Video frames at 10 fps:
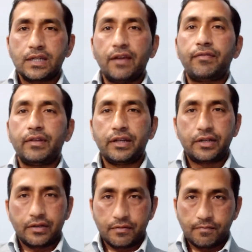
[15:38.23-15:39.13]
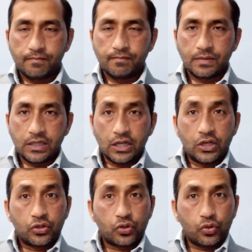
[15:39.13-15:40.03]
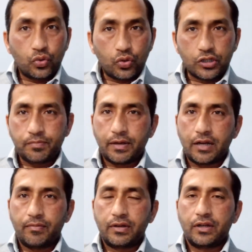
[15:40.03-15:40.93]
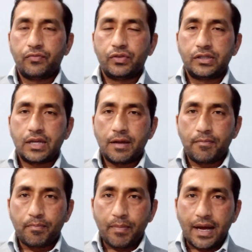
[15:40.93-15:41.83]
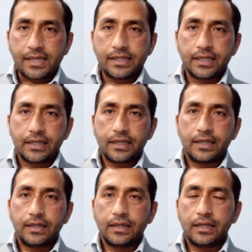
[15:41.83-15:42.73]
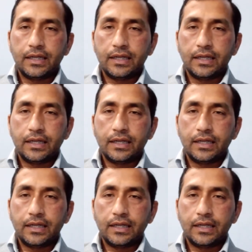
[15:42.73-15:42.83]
if needed. So those parameters which I am passing